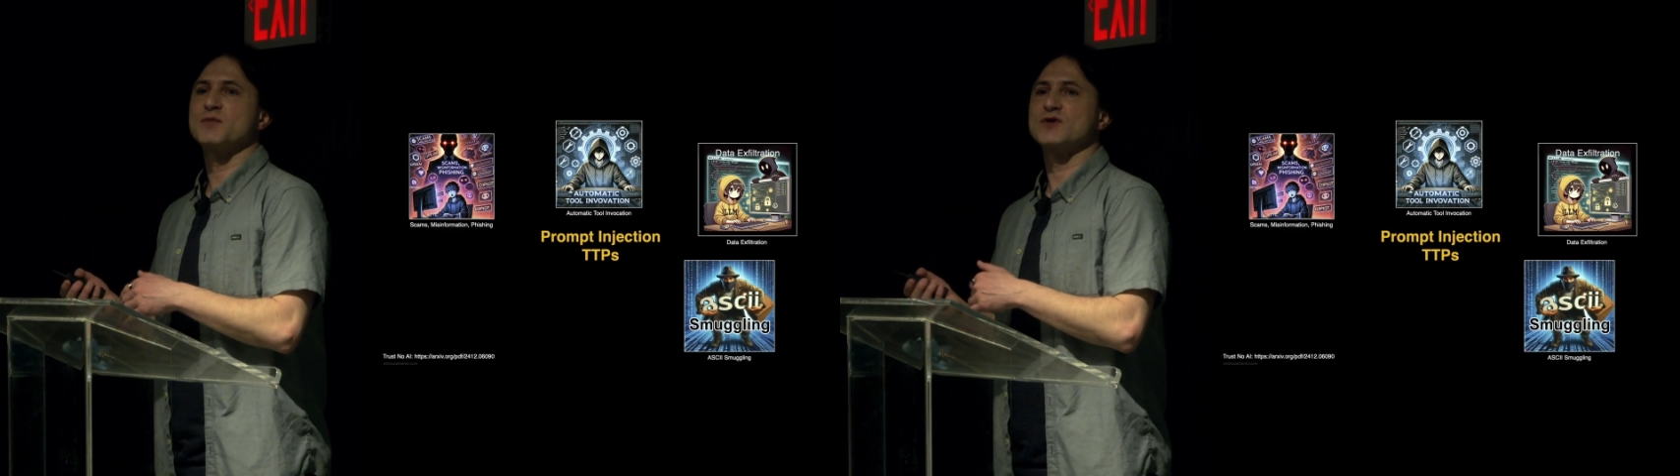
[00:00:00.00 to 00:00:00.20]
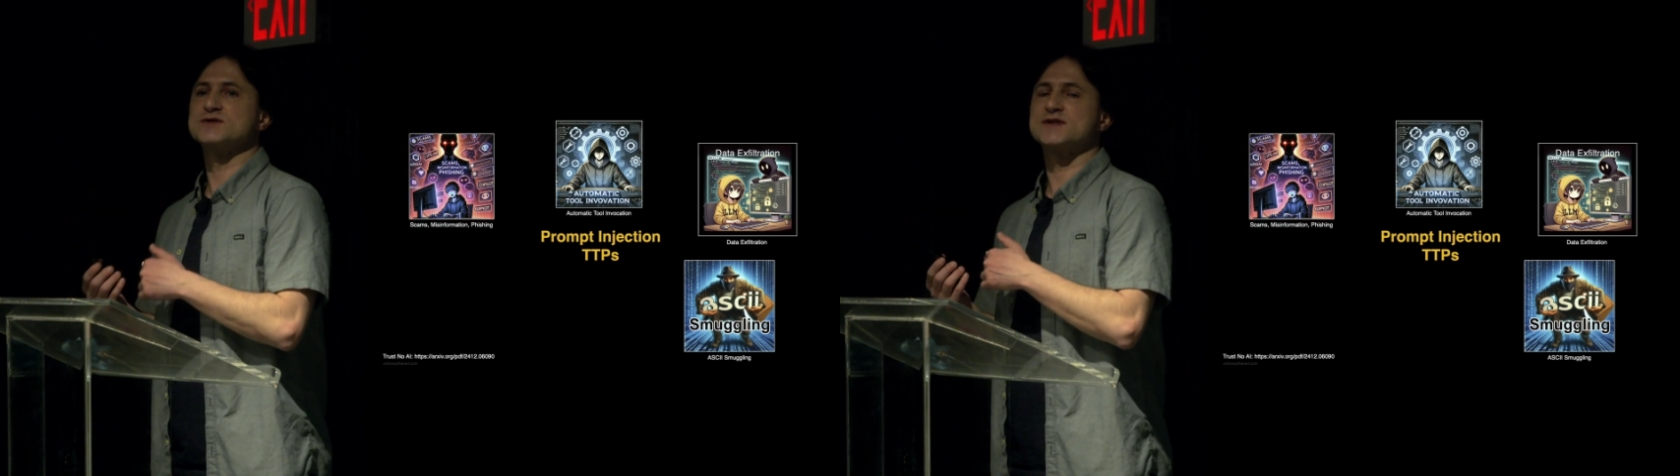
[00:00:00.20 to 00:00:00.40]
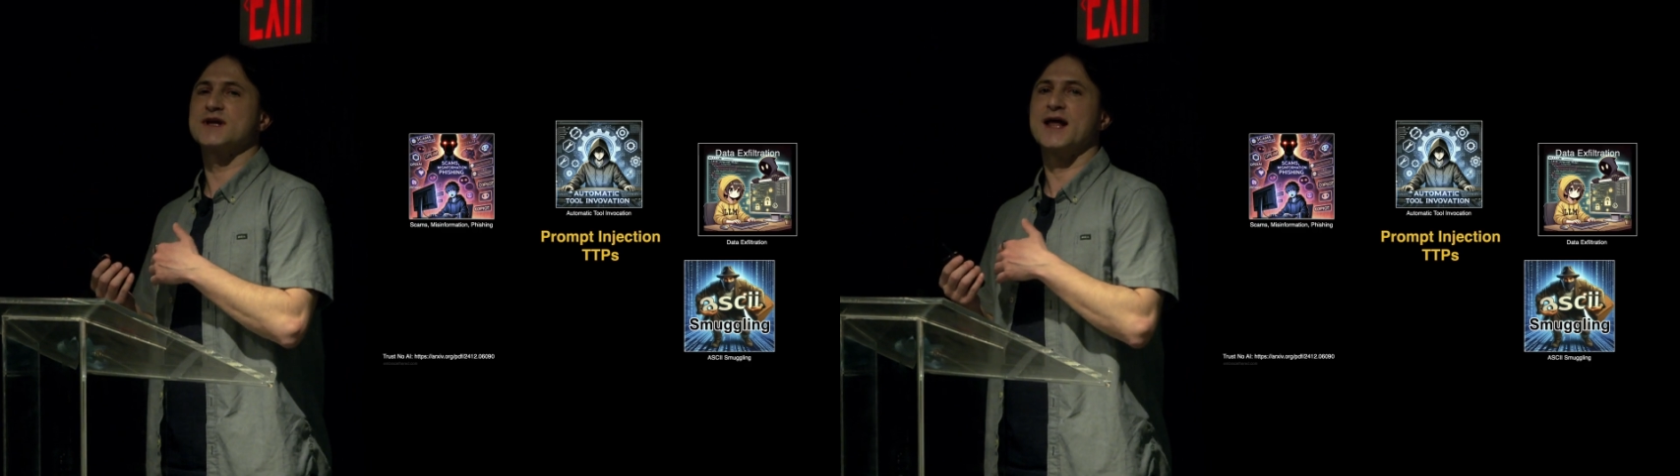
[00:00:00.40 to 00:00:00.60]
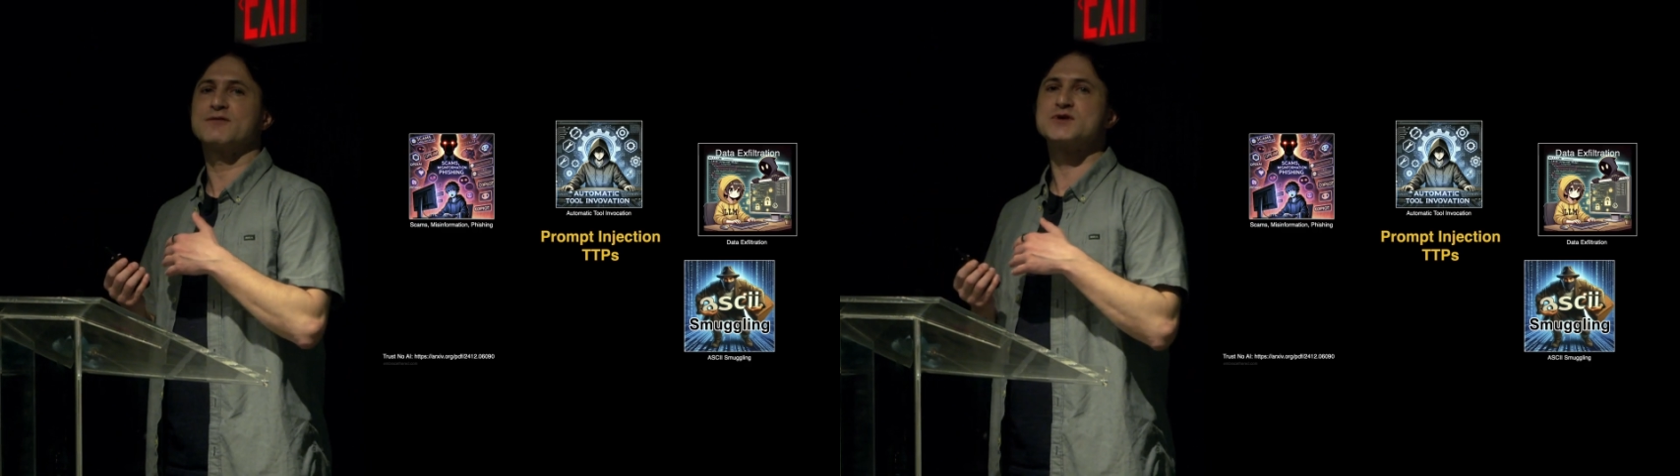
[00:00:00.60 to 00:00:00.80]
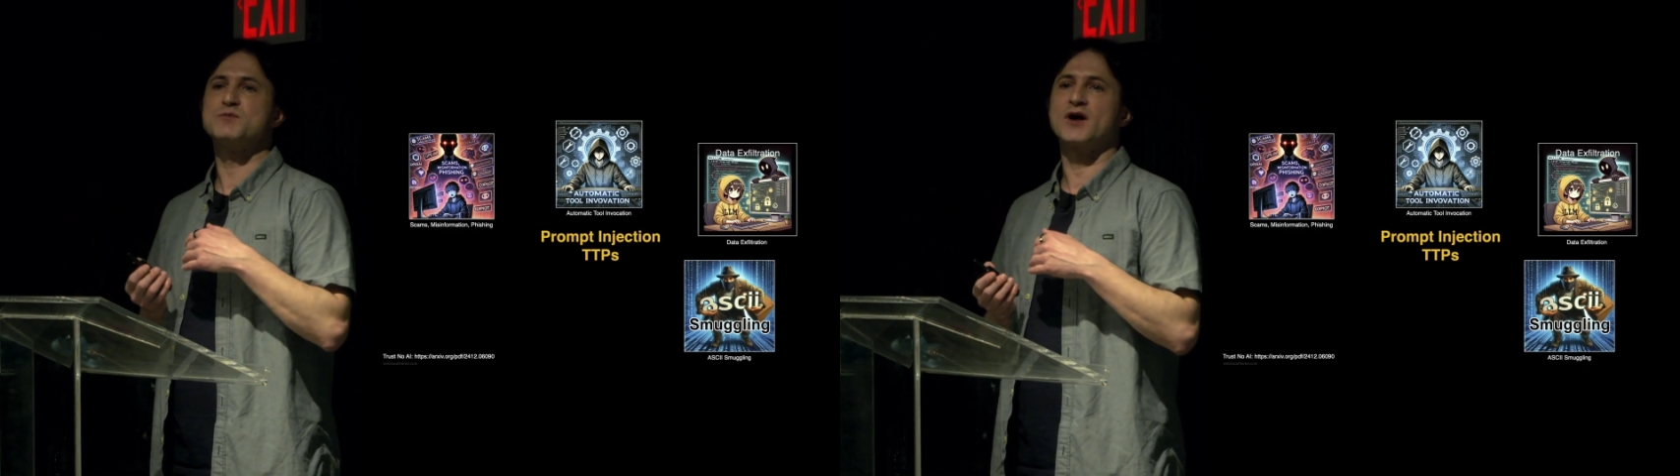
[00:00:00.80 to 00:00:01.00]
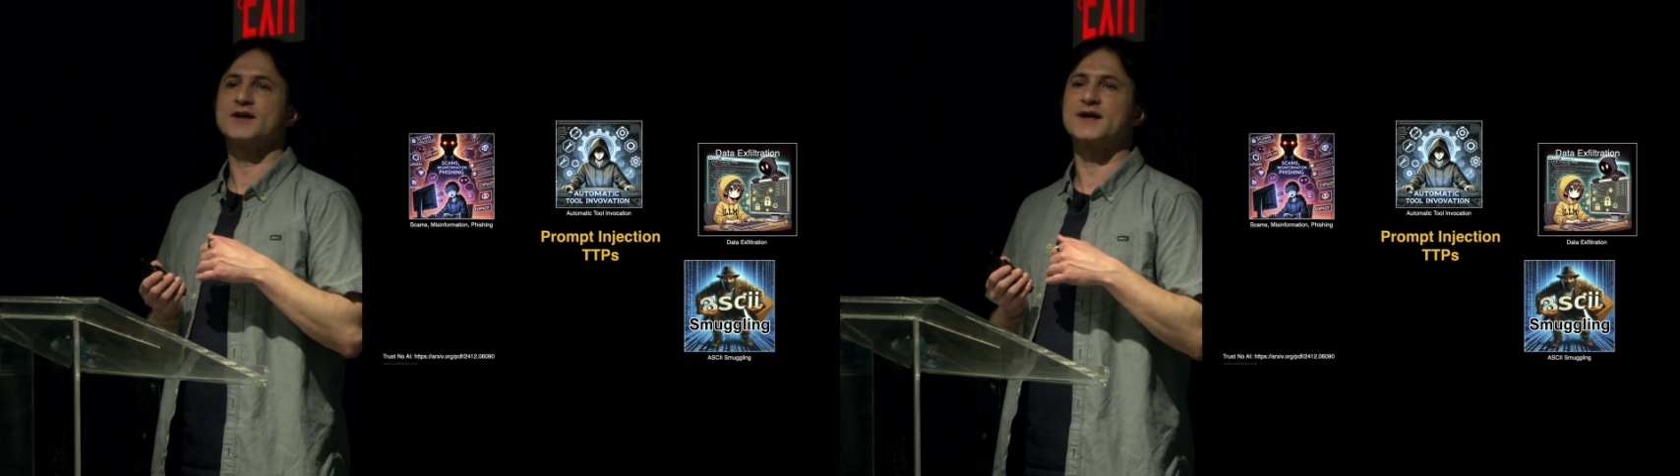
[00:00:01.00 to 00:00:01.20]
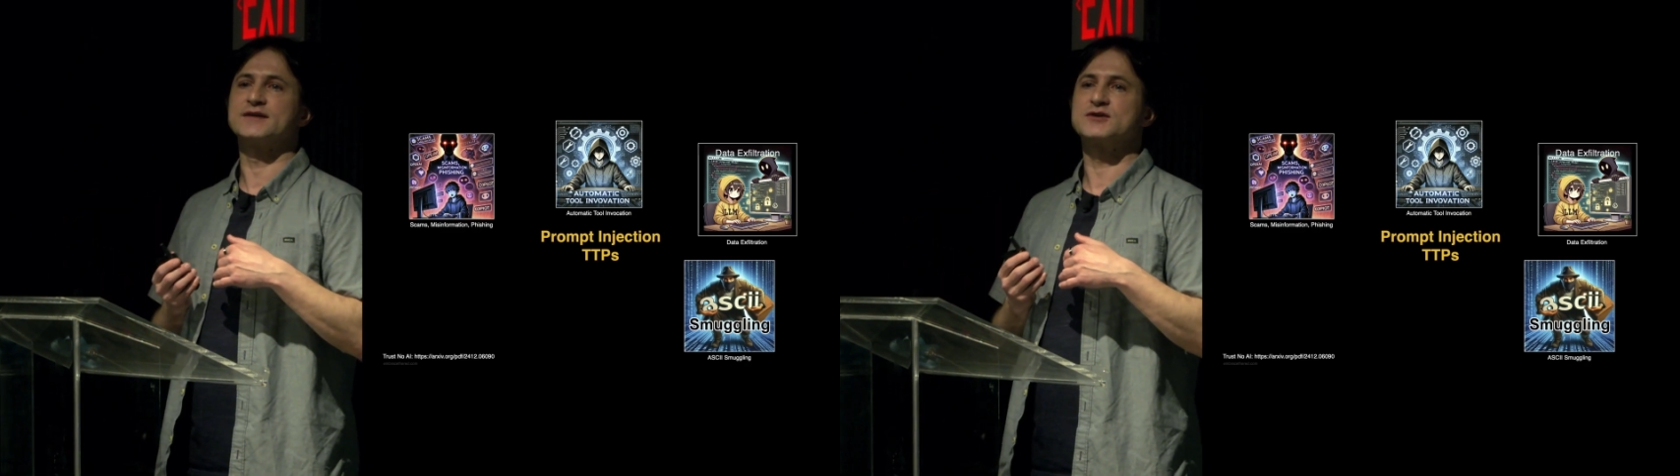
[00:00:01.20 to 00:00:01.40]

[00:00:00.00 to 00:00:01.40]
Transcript: but also the language model can